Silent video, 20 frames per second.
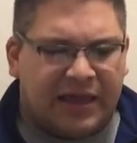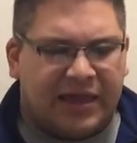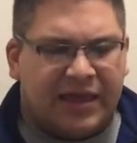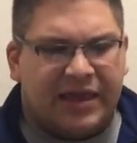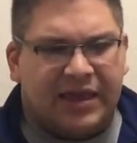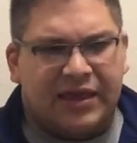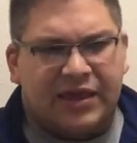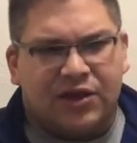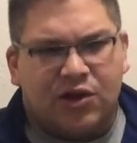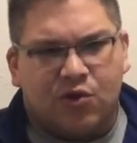
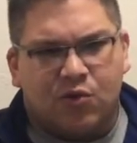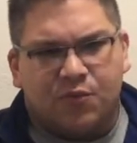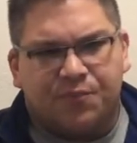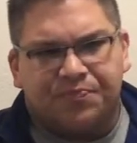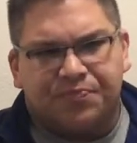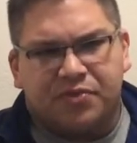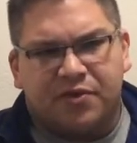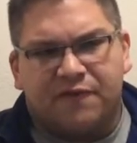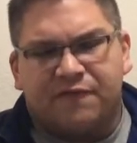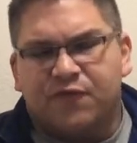You know,
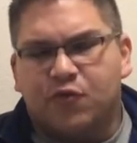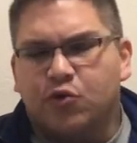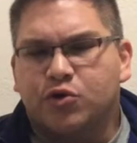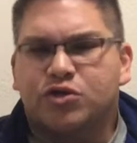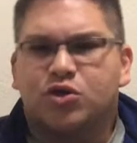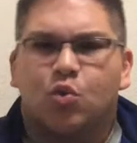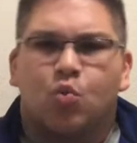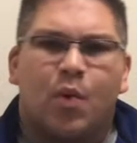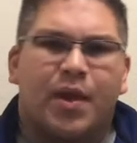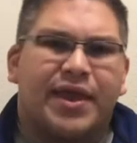The
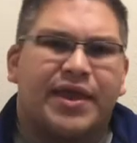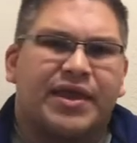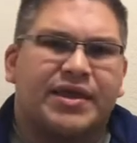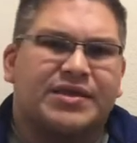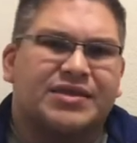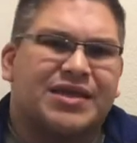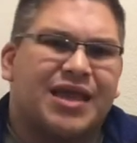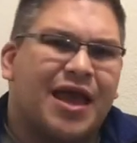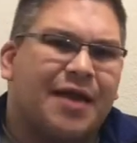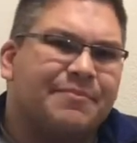Force
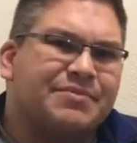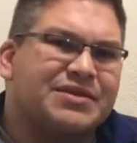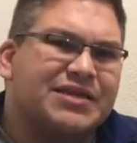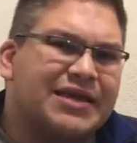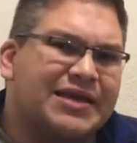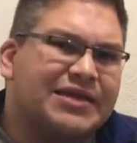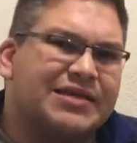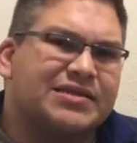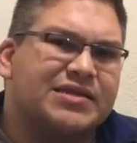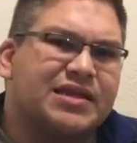Awakens kept
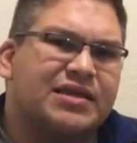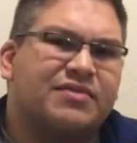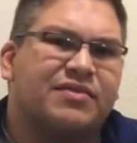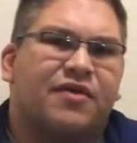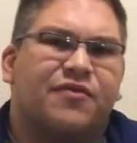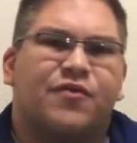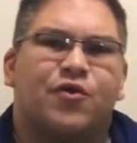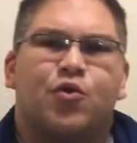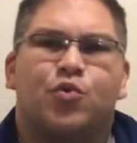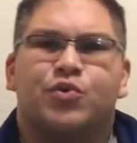teasing
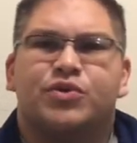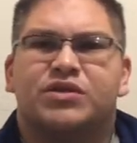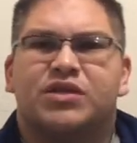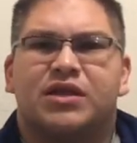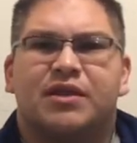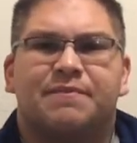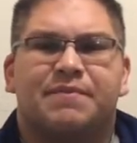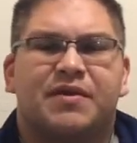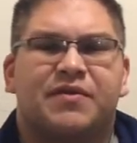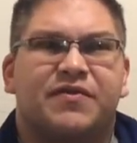that there was
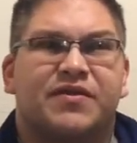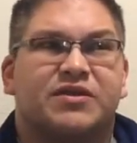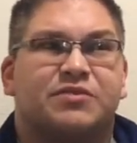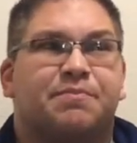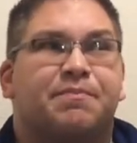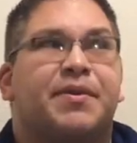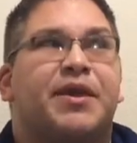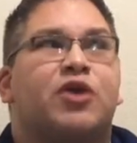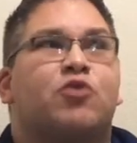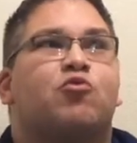going to be
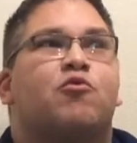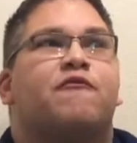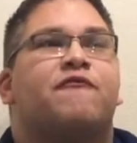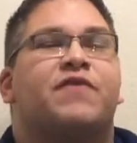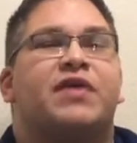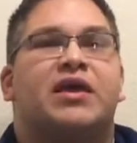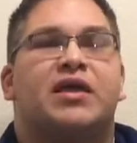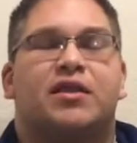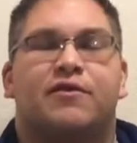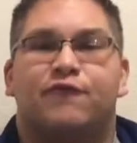this big
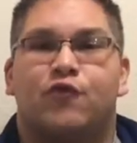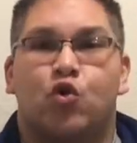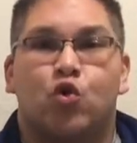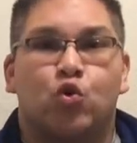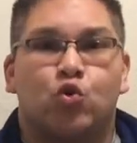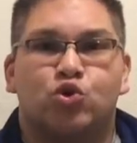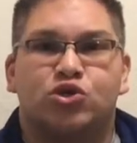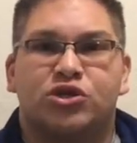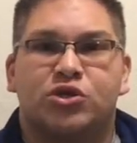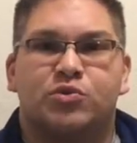reveal of
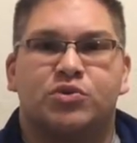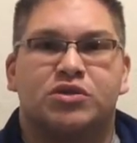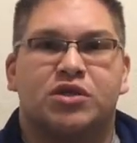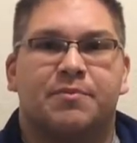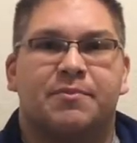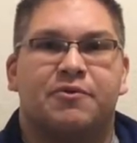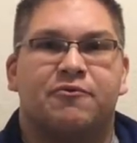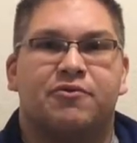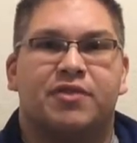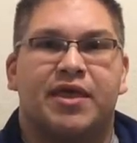who she was
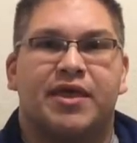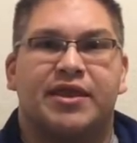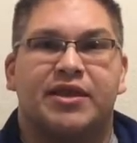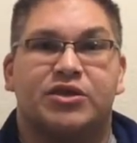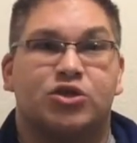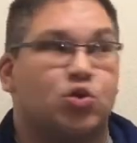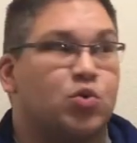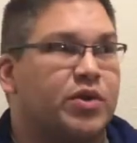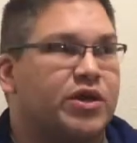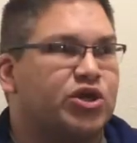going to be
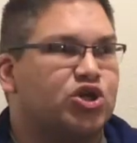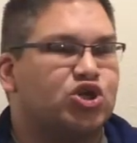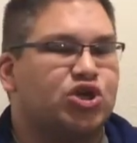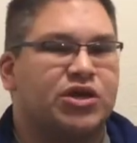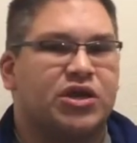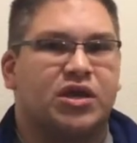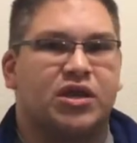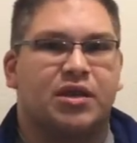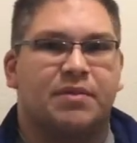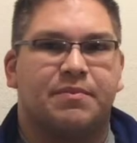related to. Is
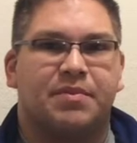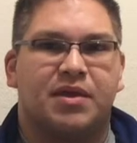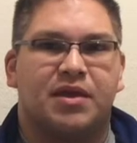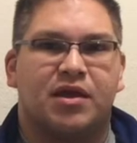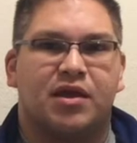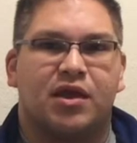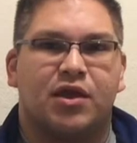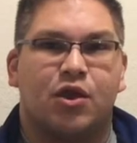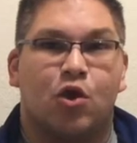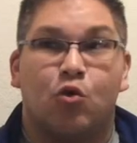she going to
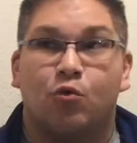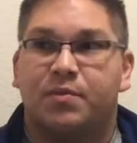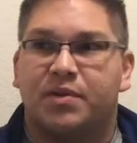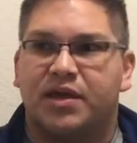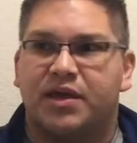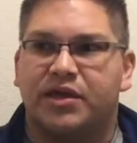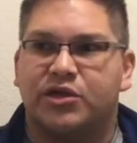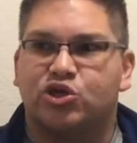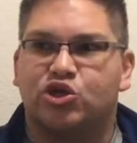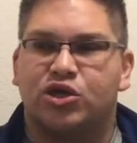be a
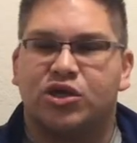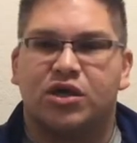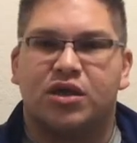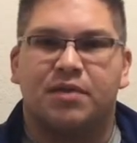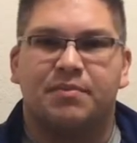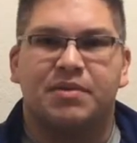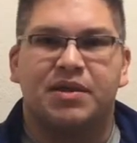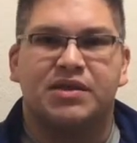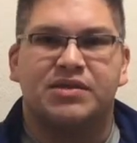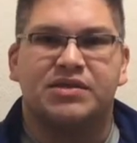Kenobi? Is she
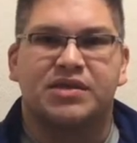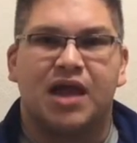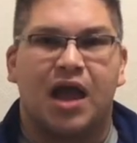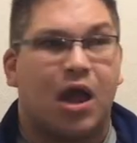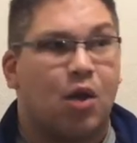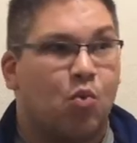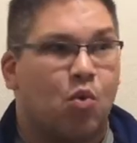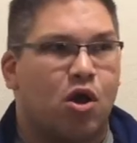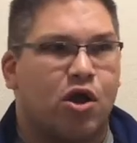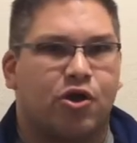going to be a
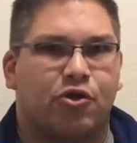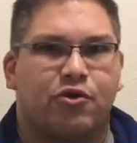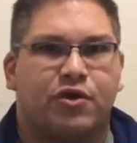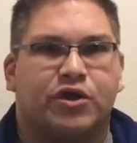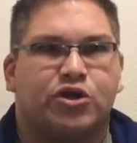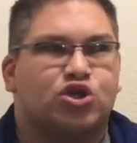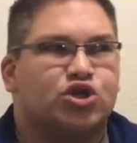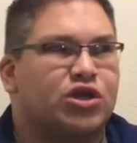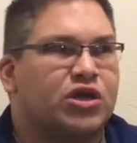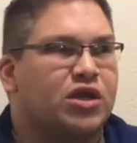
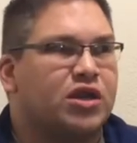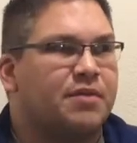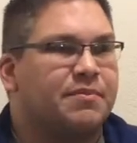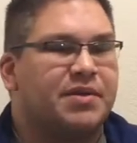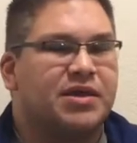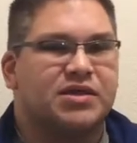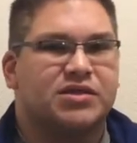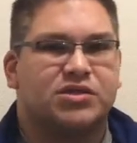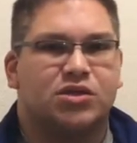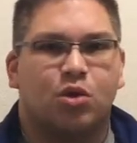Skywalker? Is she going to
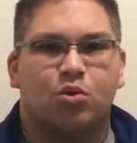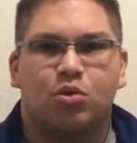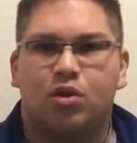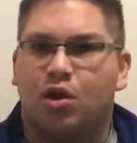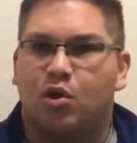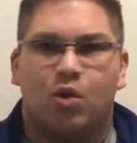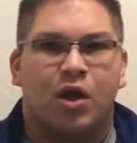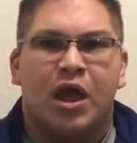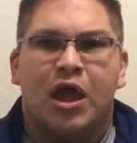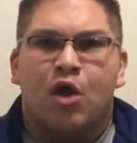be a
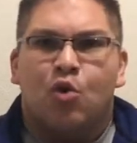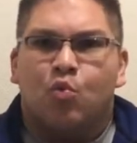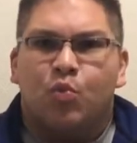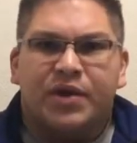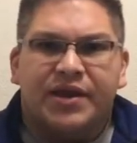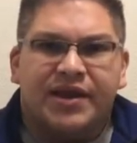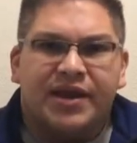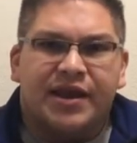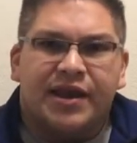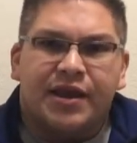Solo?
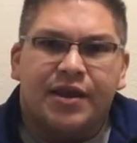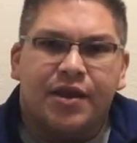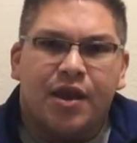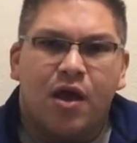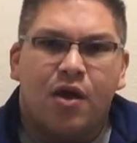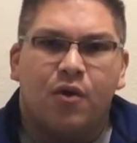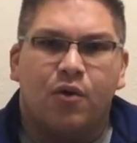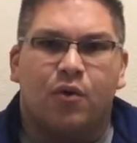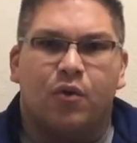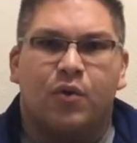We didn't
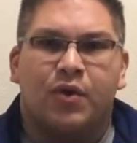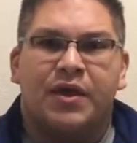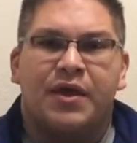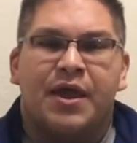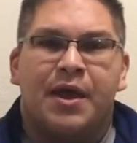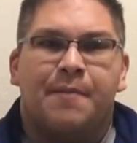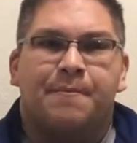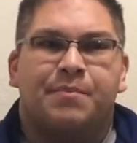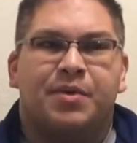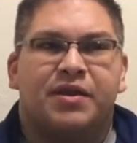know.
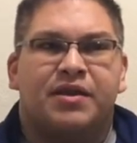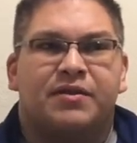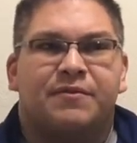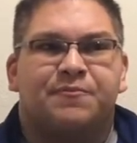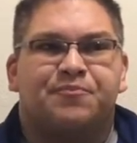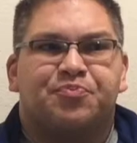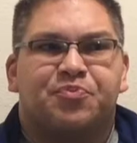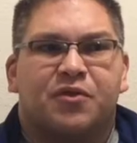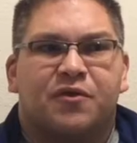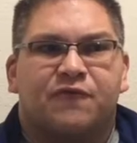But
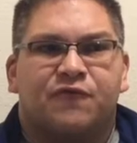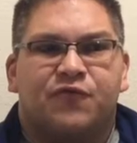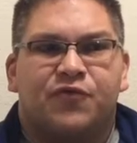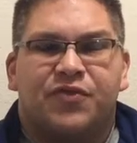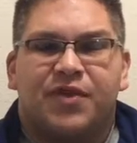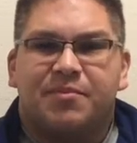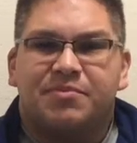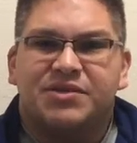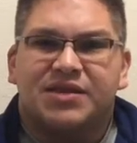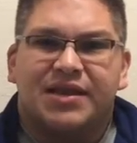for
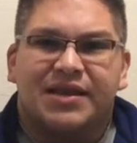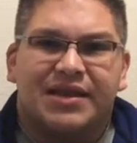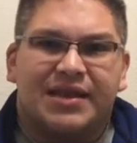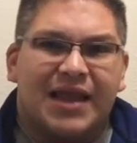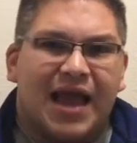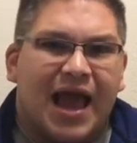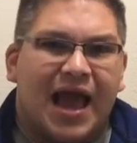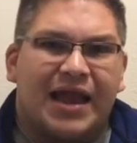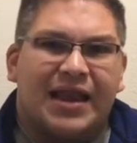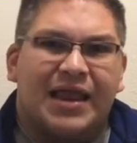them to
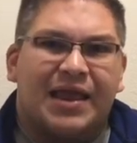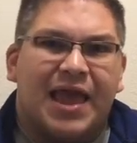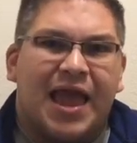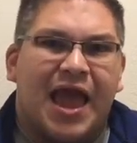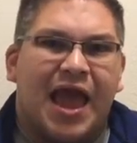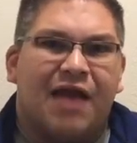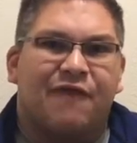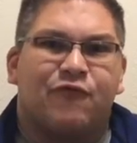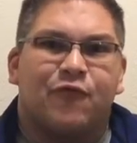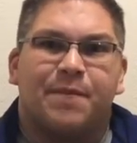not
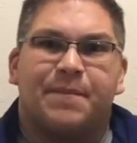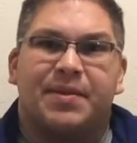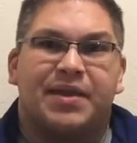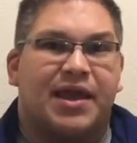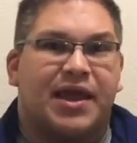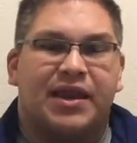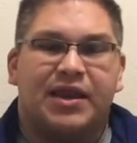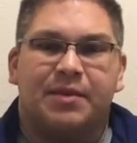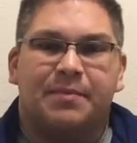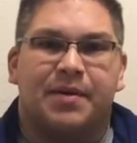have her
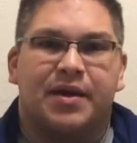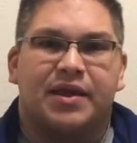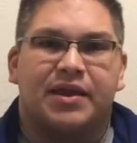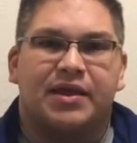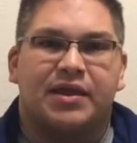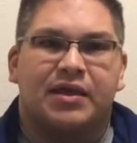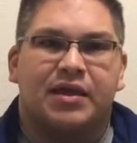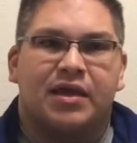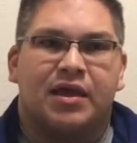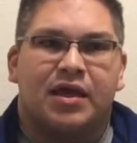be
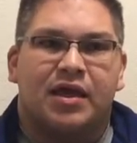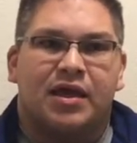anybody,